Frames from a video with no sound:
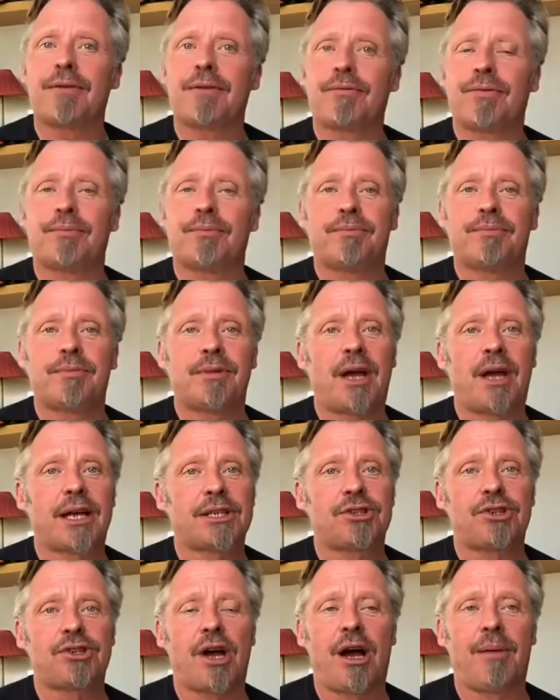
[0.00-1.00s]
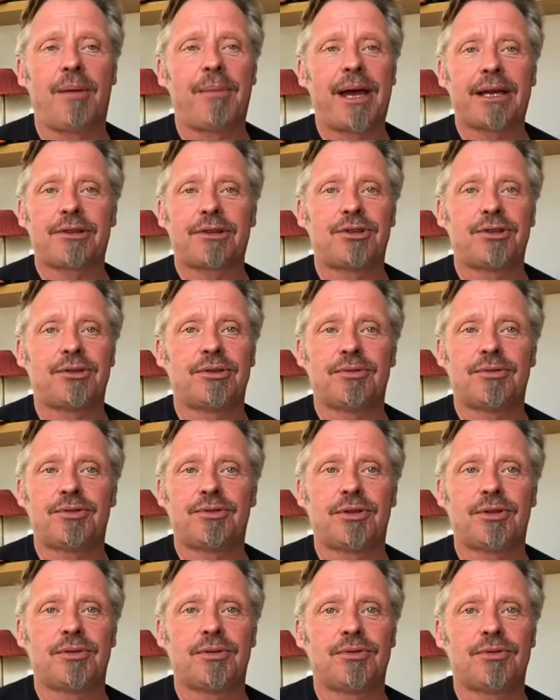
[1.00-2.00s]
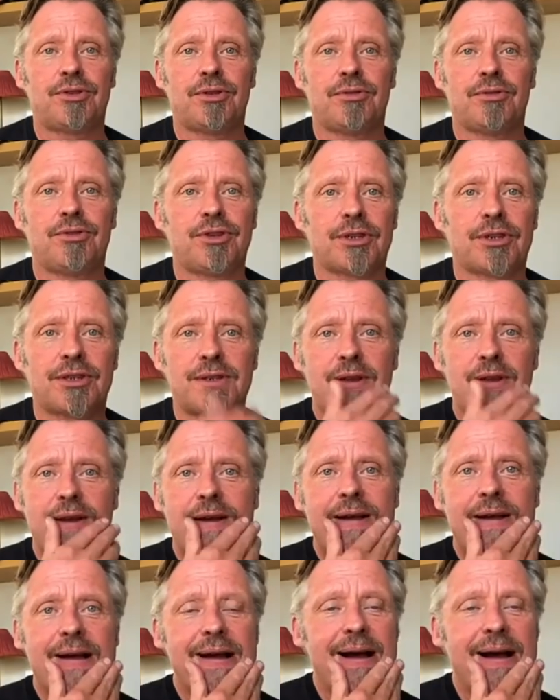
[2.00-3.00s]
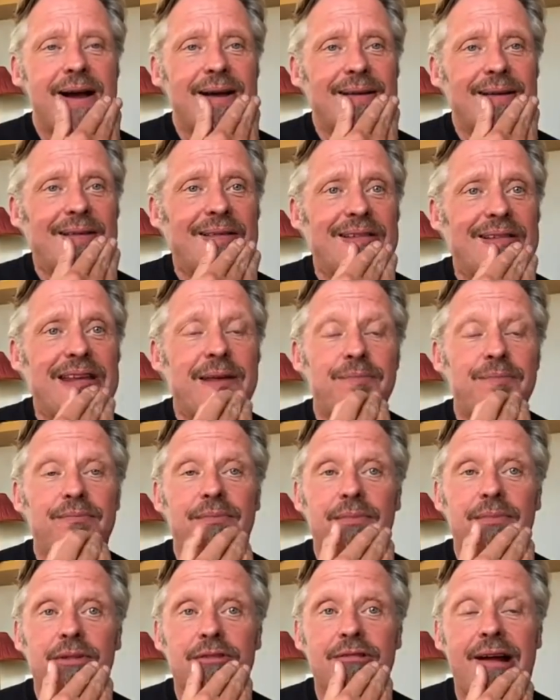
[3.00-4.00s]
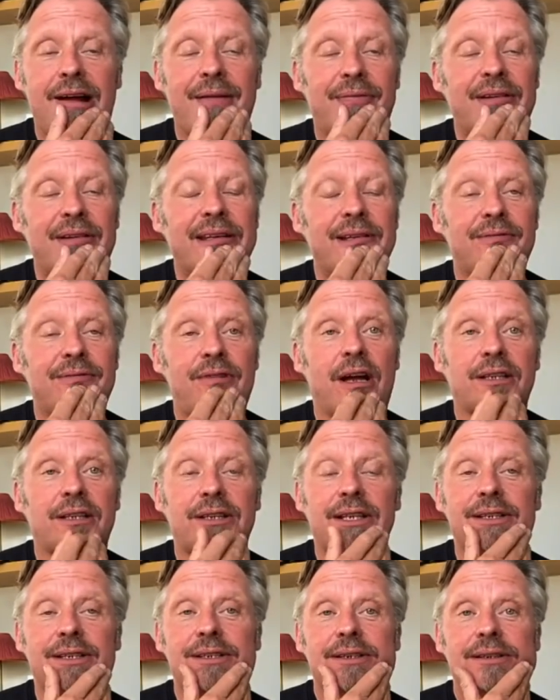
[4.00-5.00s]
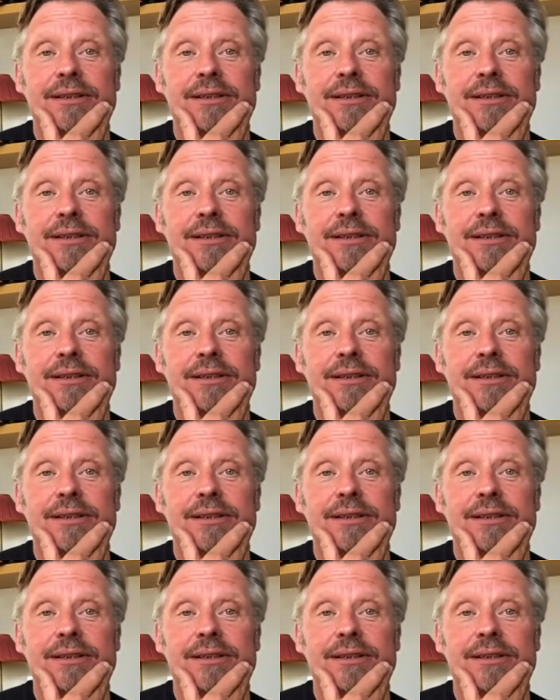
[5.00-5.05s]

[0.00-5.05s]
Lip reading: from nice tarmac to just deep, gravelly, rutted